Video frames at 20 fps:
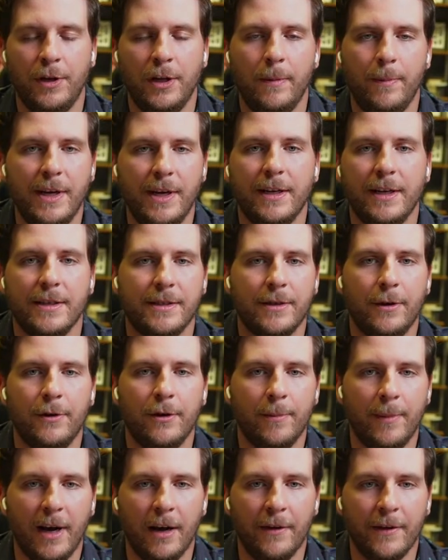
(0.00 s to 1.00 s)
concerned
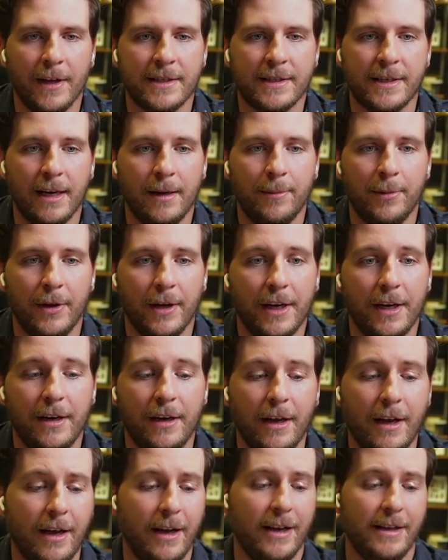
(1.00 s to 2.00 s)
about that State played?
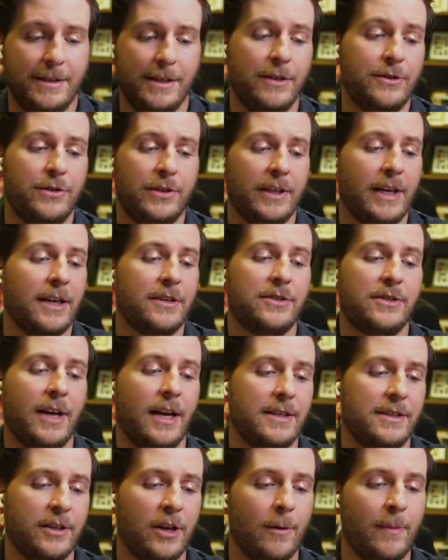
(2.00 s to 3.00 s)
It's an interesting exercise
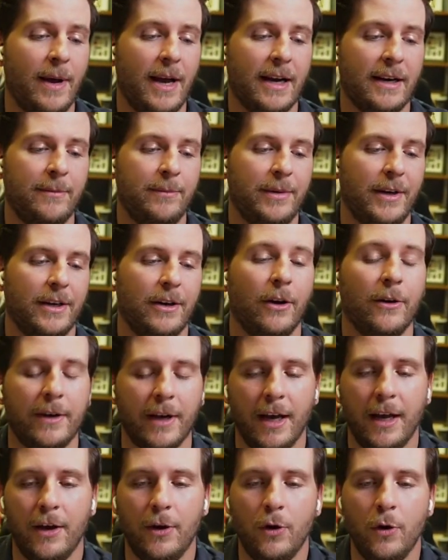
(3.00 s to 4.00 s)
to go back and be like,
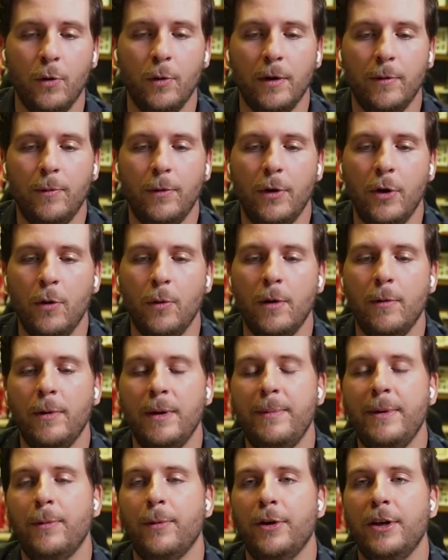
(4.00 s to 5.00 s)
okay, who would we be
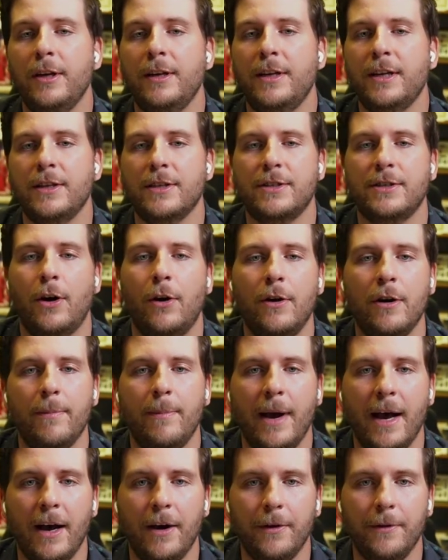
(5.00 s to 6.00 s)
really concerned
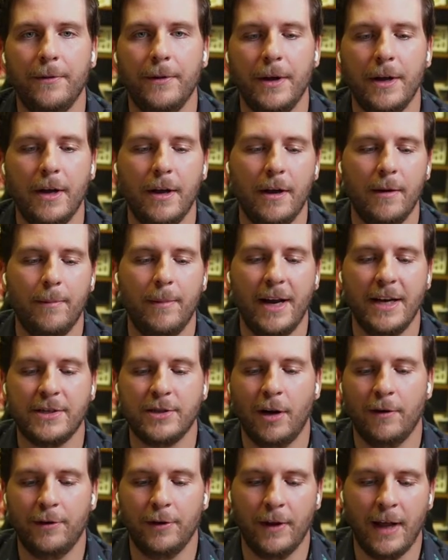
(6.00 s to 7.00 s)
about based off
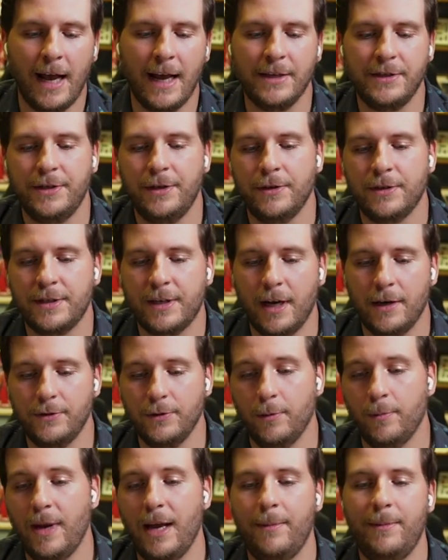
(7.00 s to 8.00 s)
of last year's schedule?
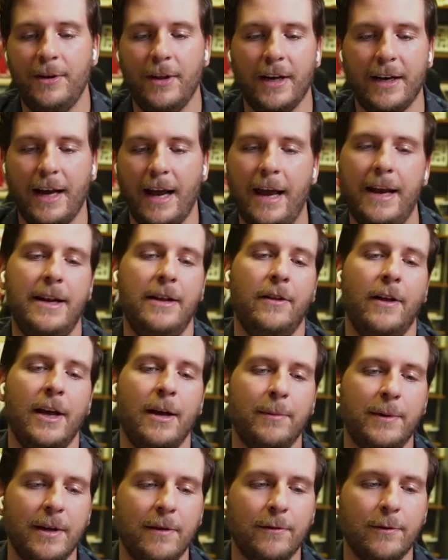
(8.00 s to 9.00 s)
Maybe like Eddie
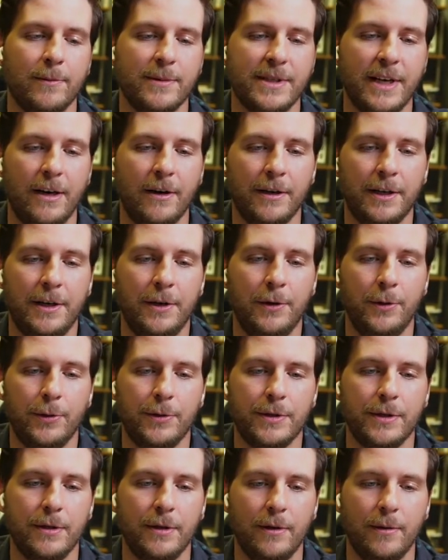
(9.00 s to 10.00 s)
Lampkin from Syracuse,
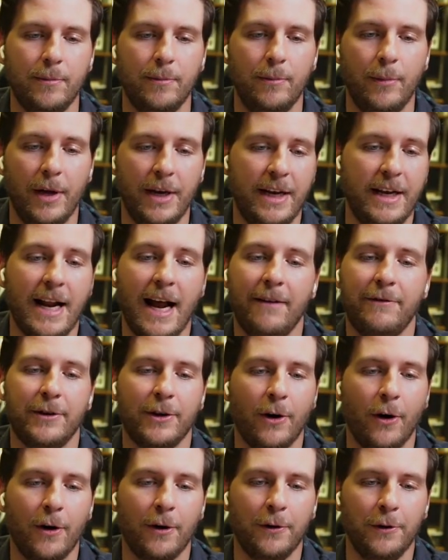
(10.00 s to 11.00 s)
but he'd have to
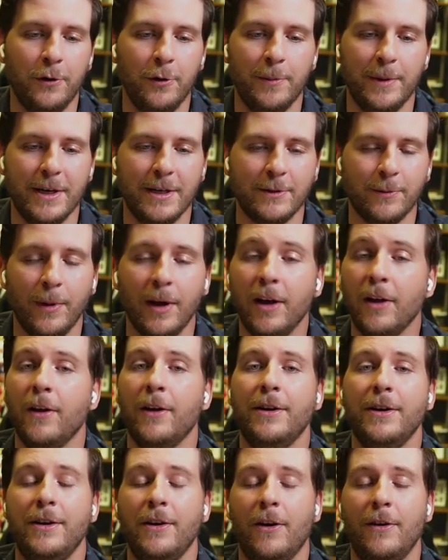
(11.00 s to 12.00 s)
guard Lubin as well
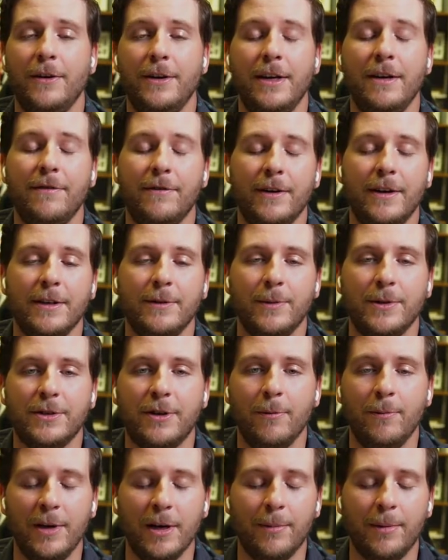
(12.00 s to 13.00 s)
on defense, which could
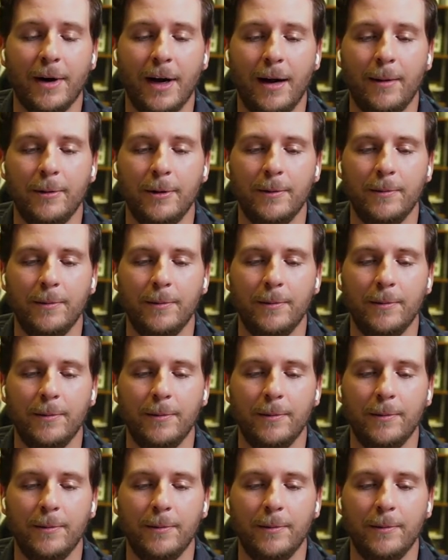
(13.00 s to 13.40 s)
be a problem.